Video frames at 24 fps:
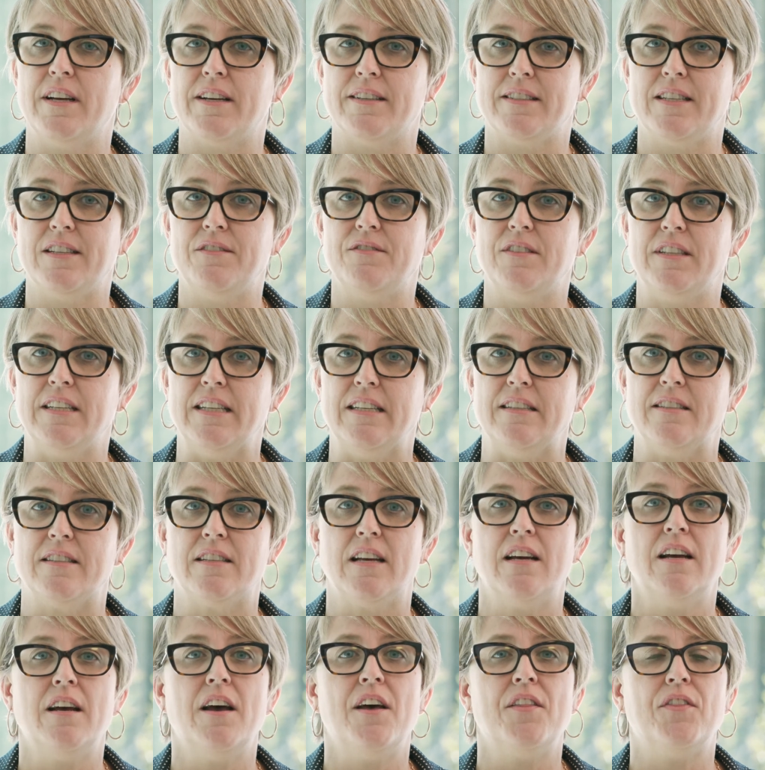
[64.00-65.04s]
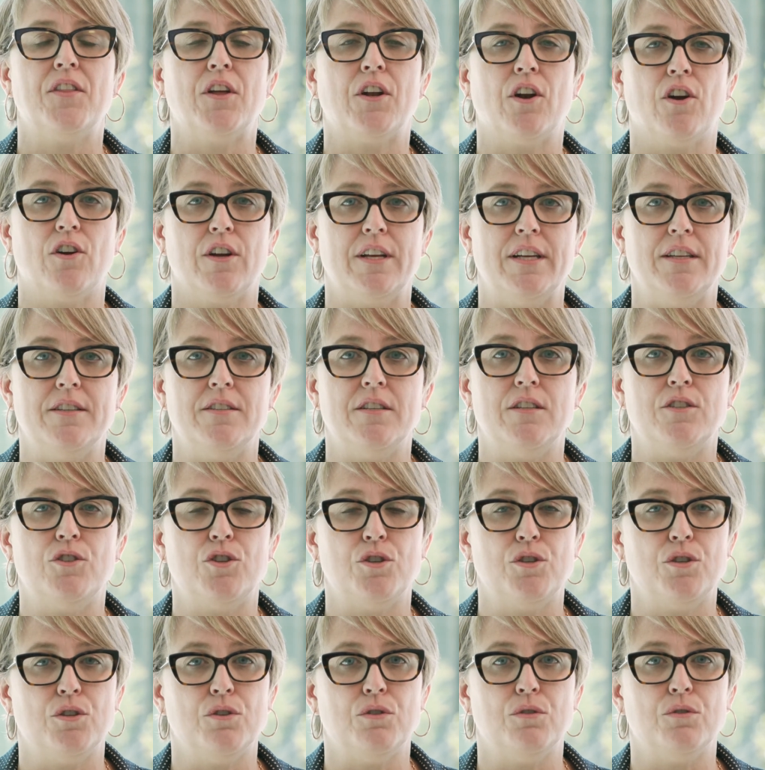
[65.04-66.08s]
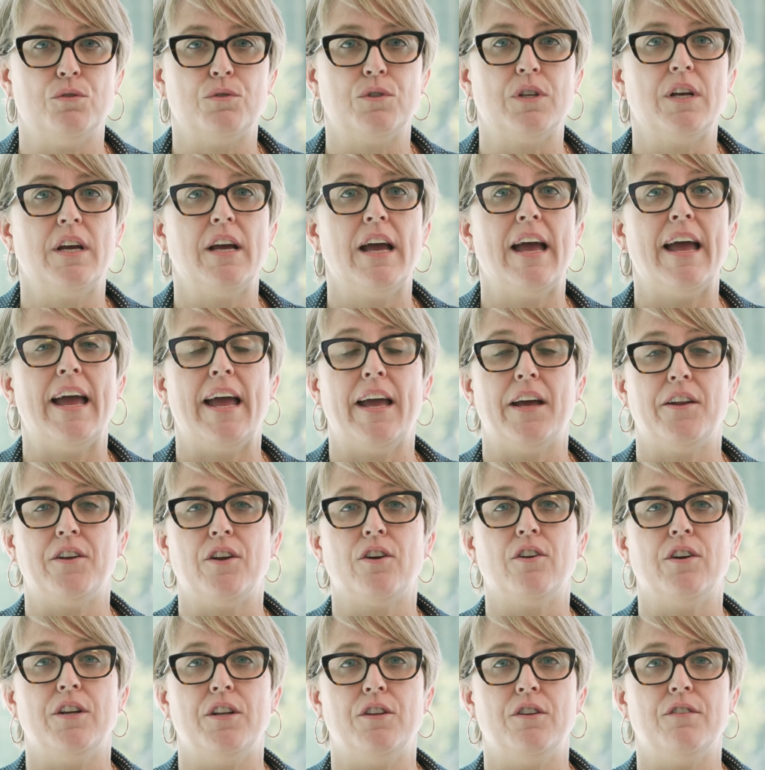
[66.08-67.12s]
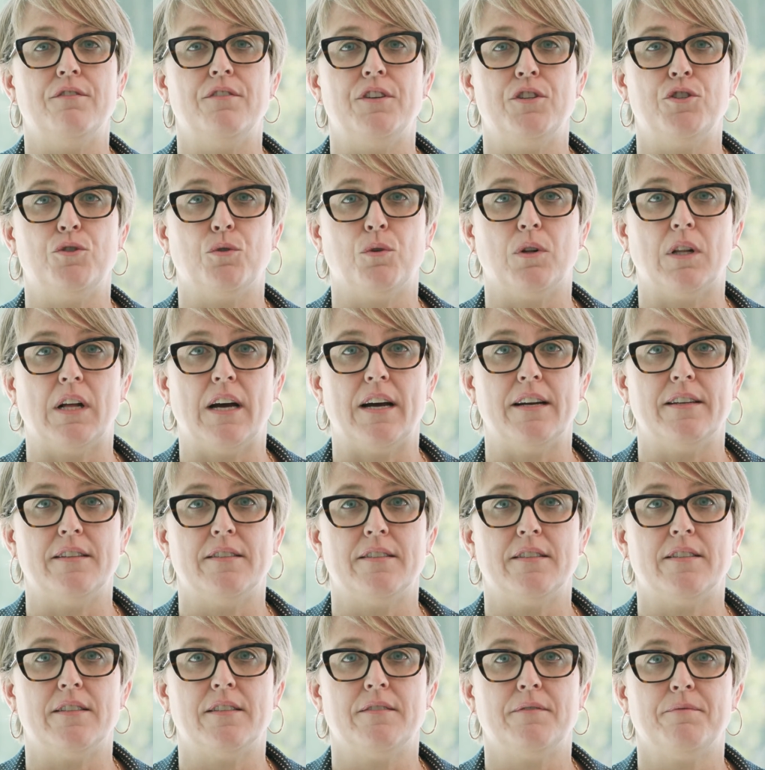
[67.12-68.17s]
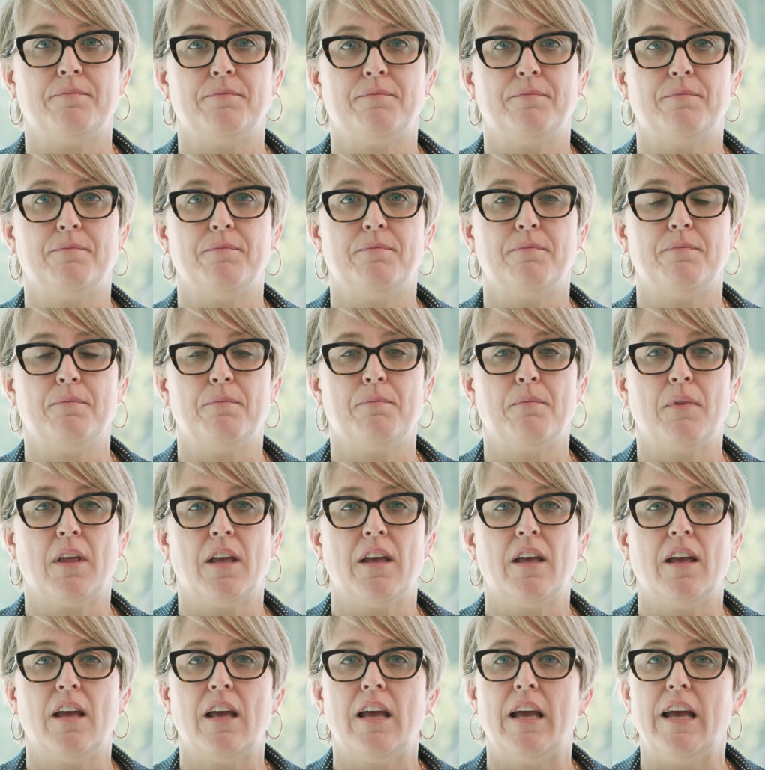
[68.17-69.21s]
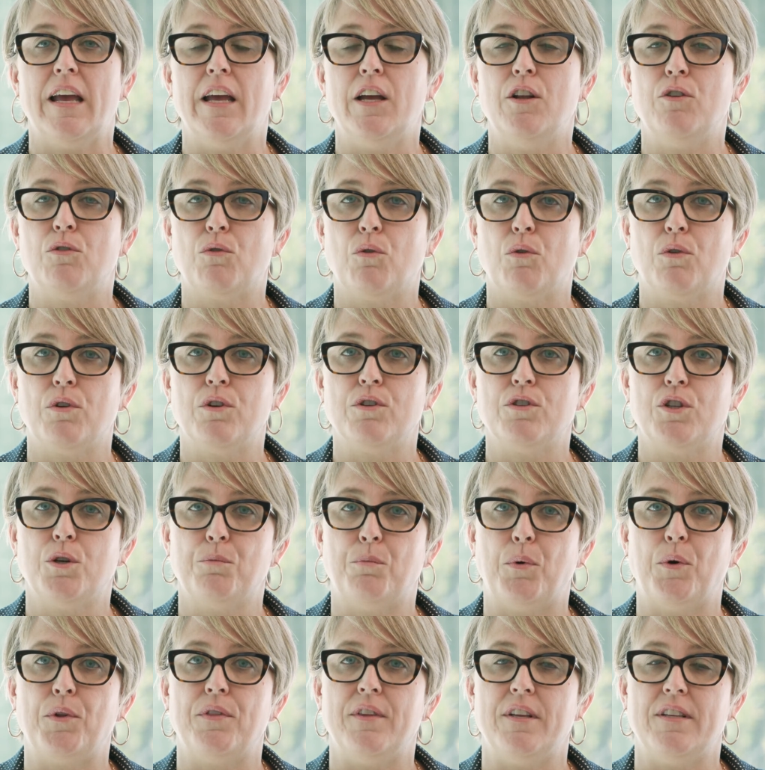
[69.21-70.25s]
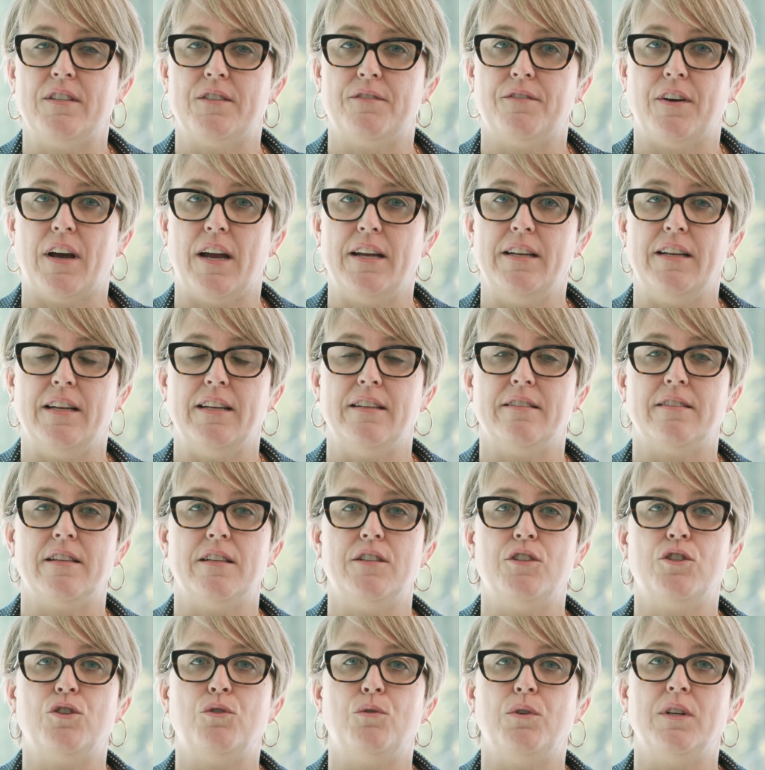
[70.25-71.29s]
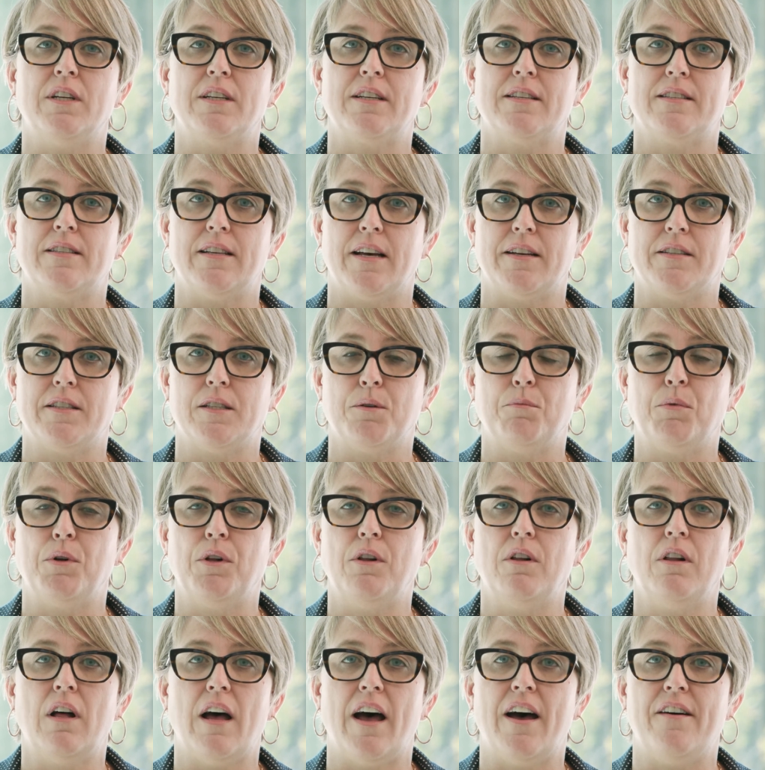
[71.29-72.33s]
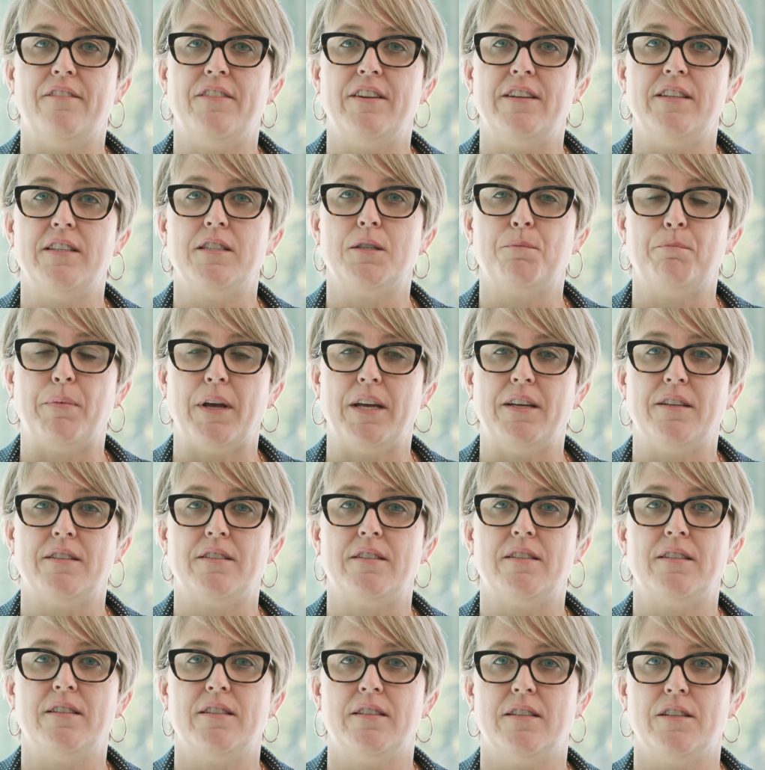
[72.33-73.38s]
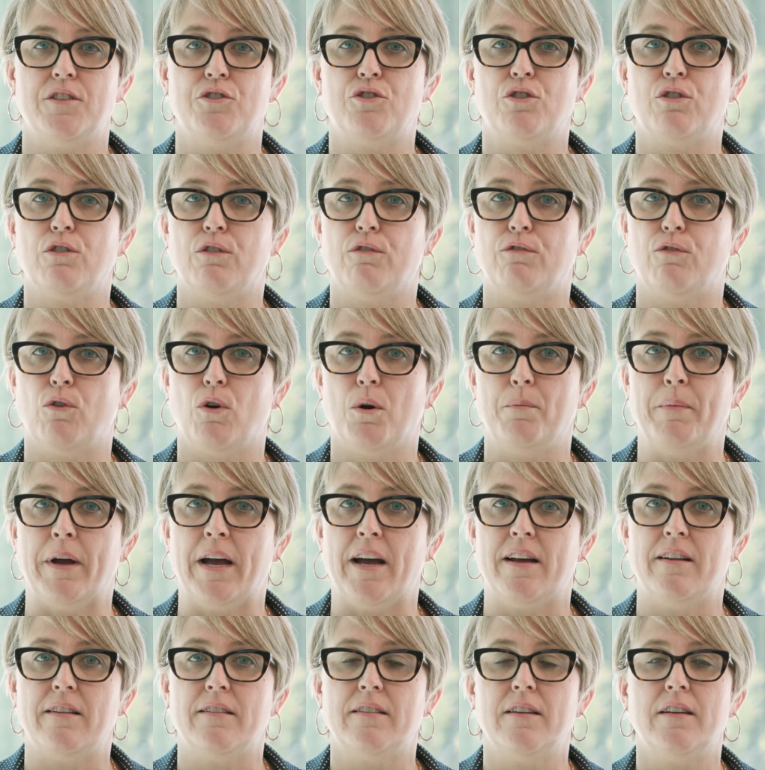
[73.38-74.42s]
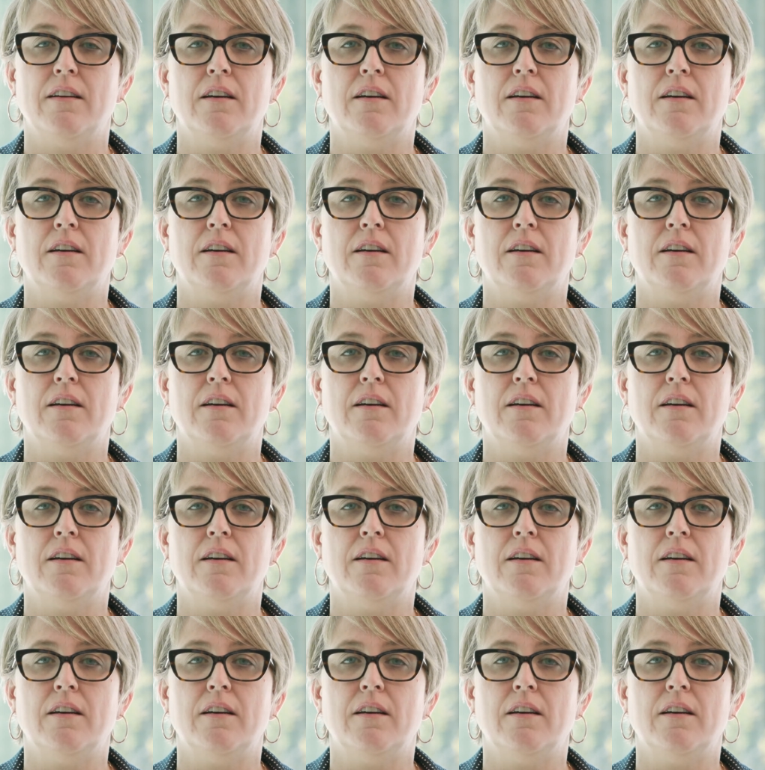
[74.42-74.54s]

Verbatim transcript: activities that are easy to use and are individualized. In order to put these findings into an accessible, evidence-based digital format,